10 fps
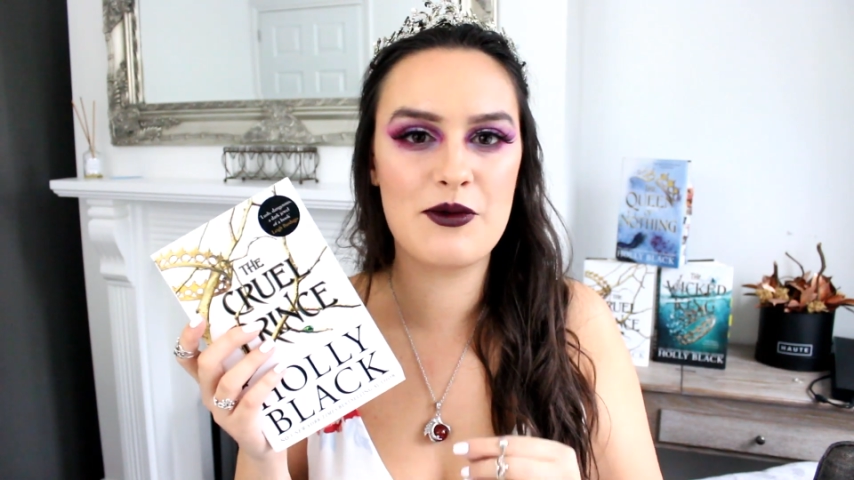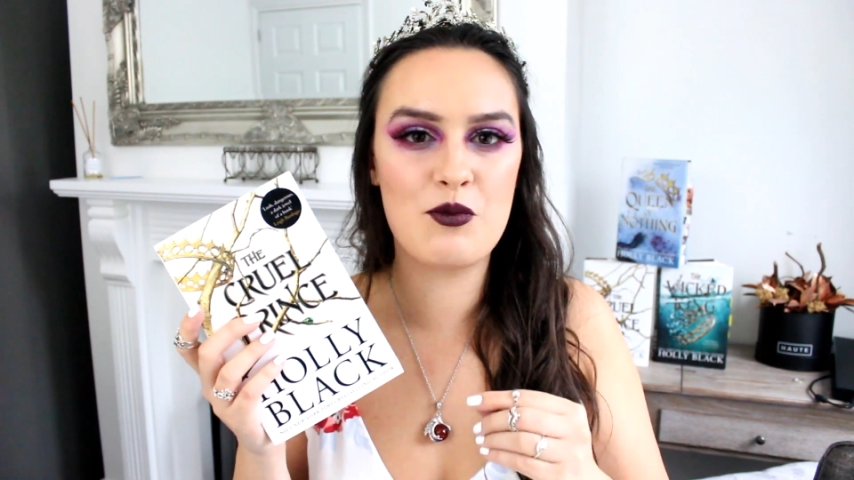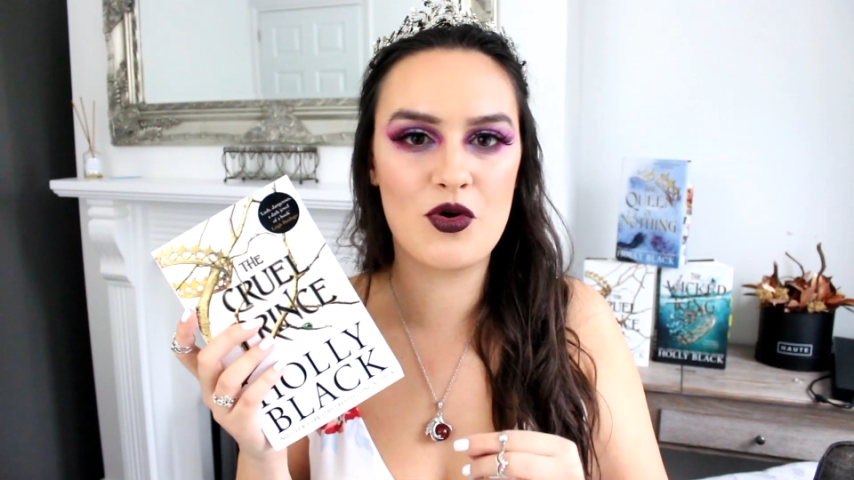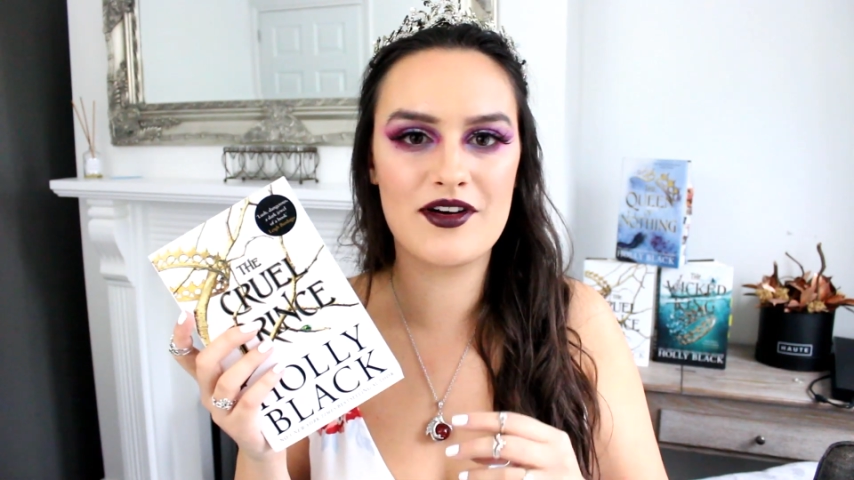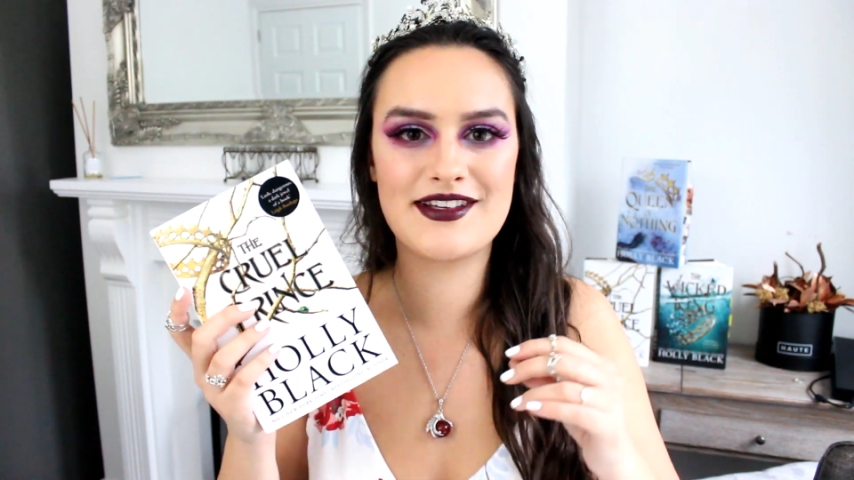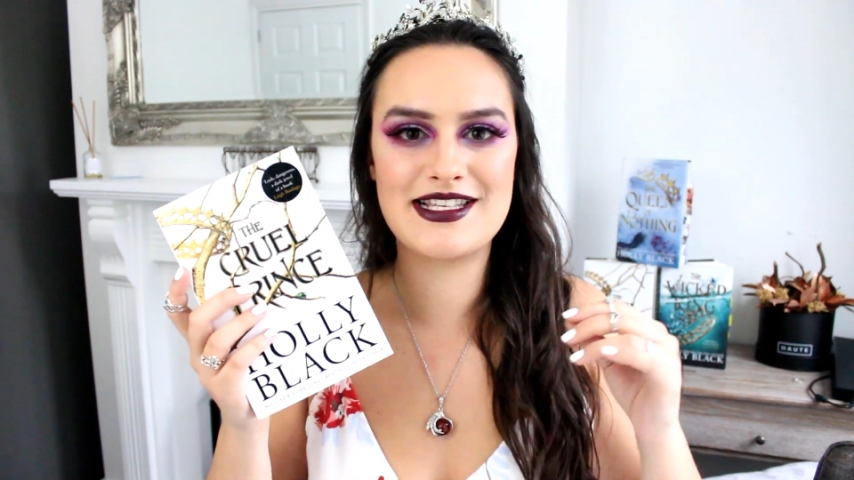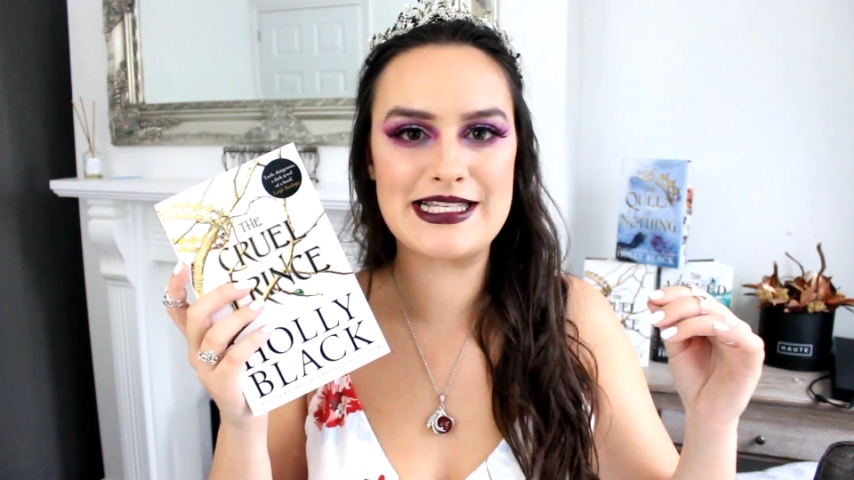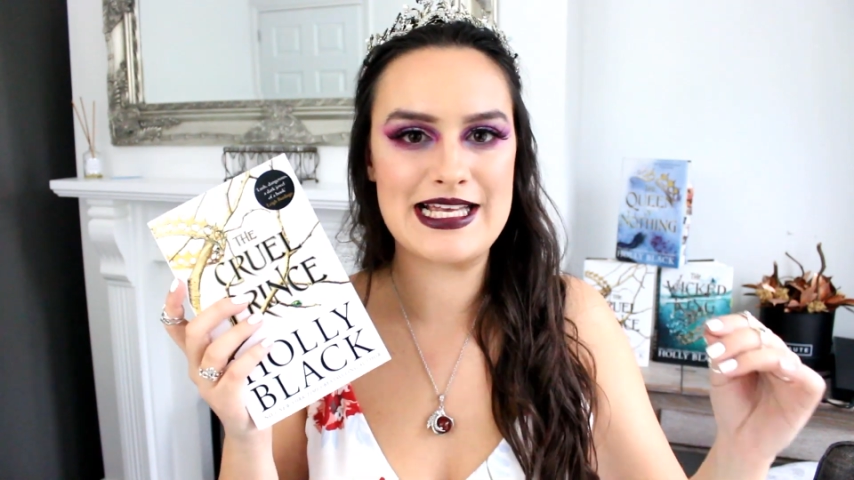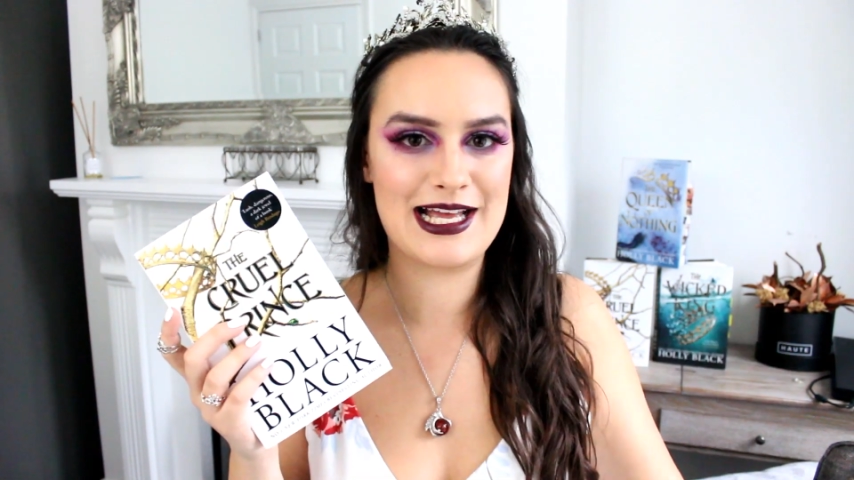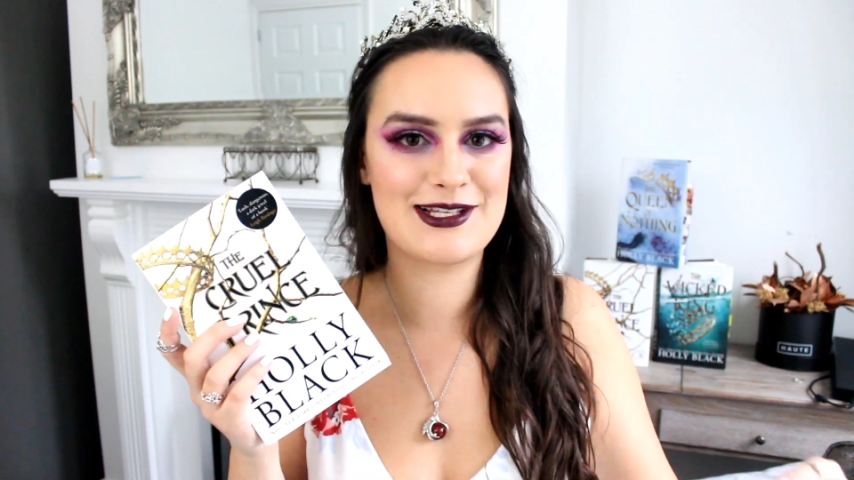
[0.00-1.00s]
more of a
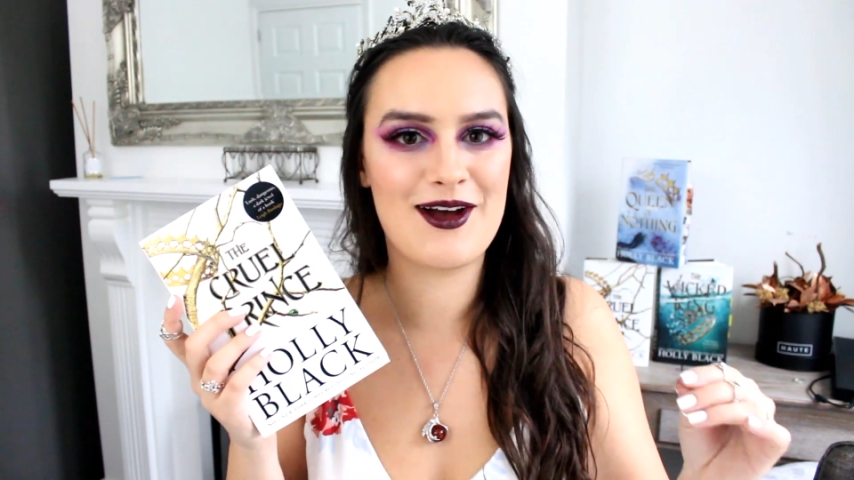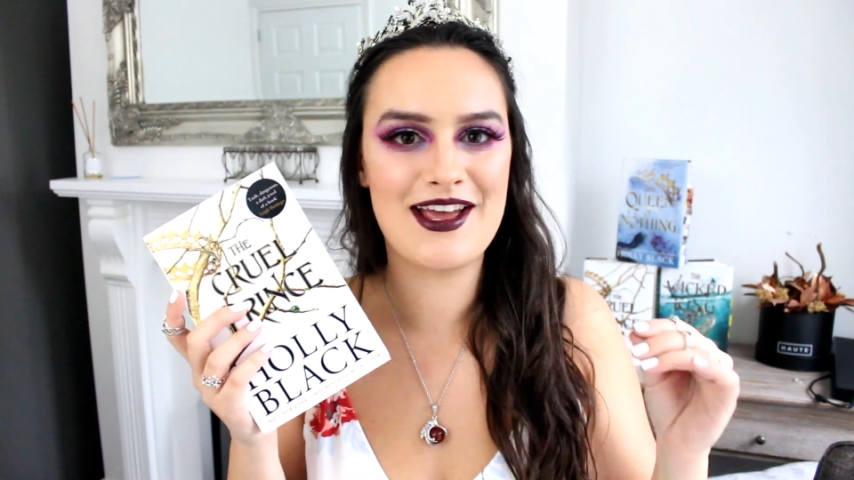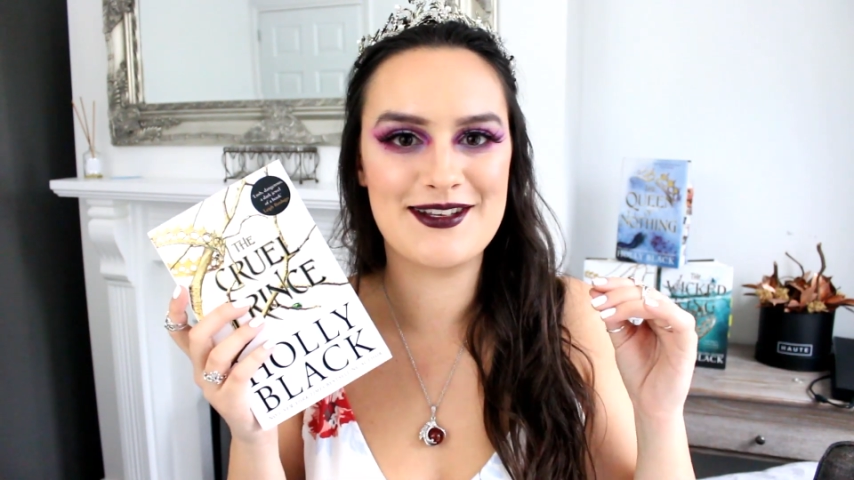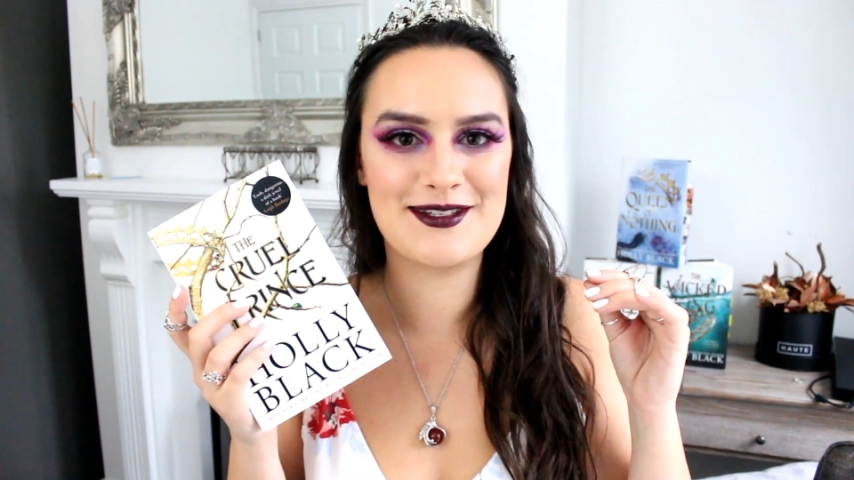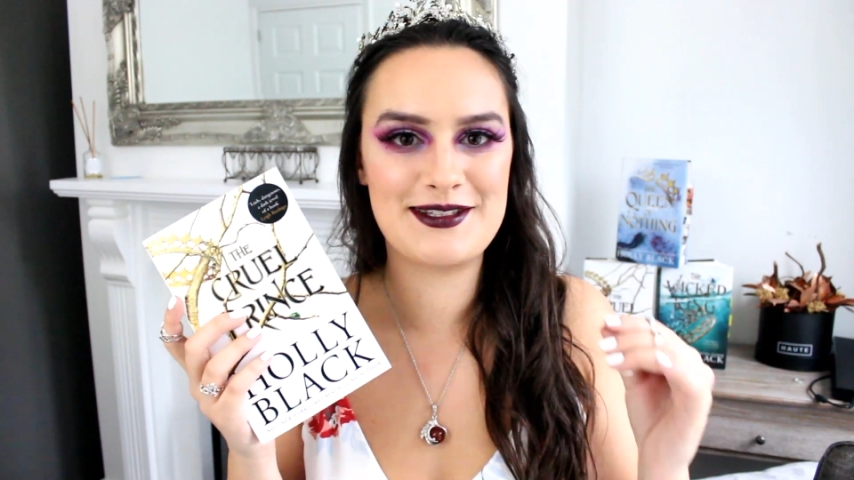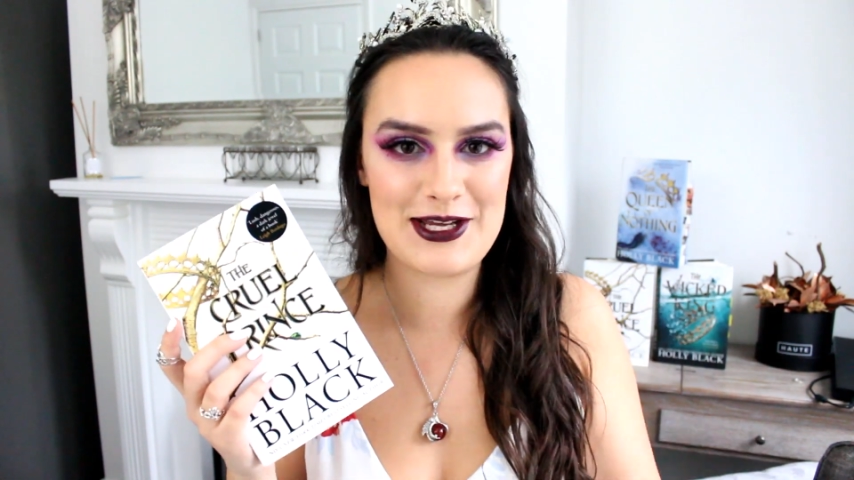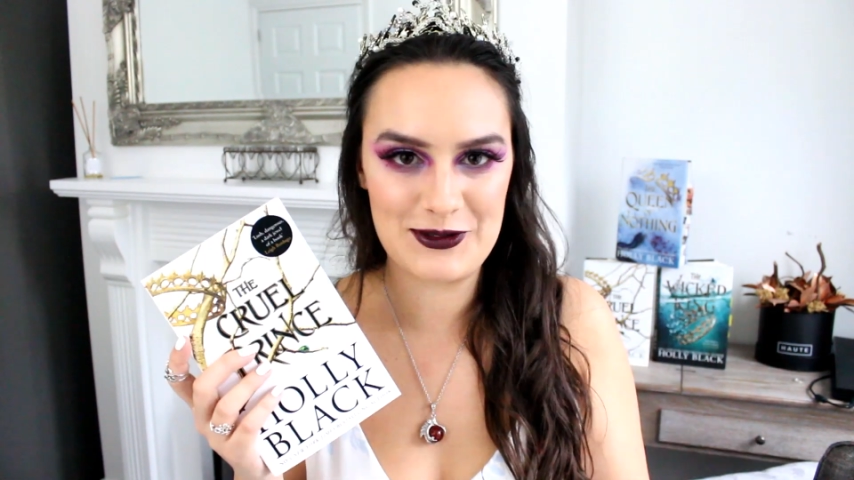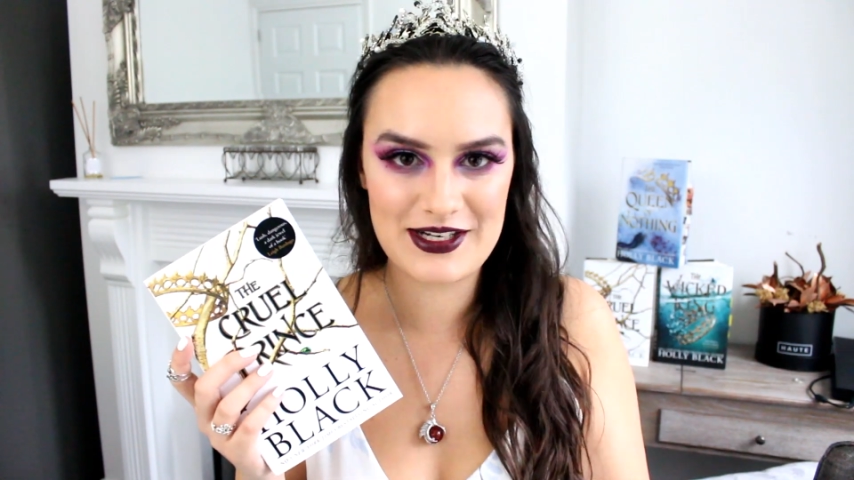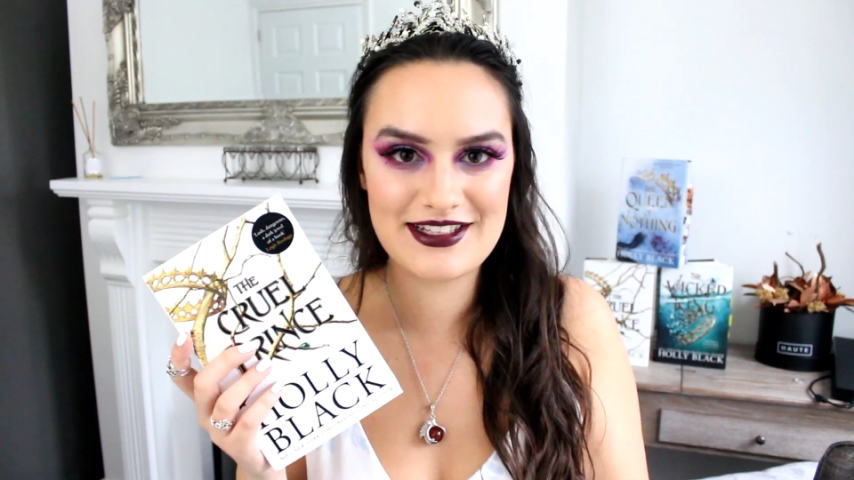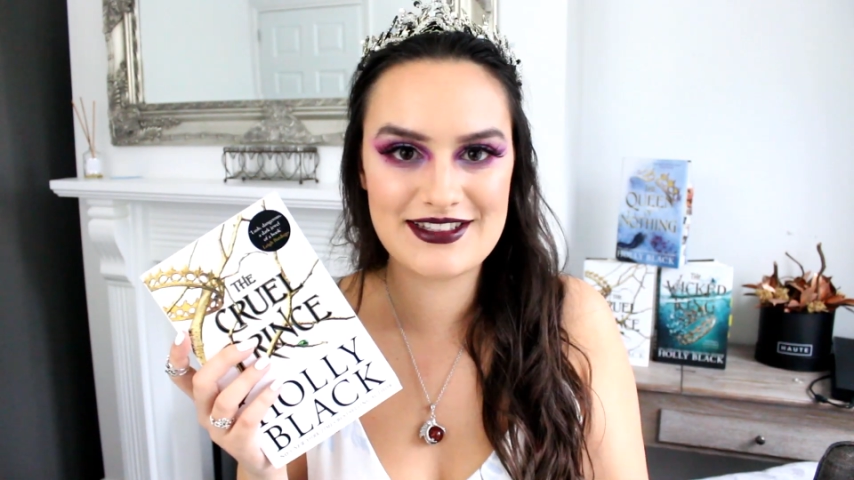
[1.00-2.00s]
satire series.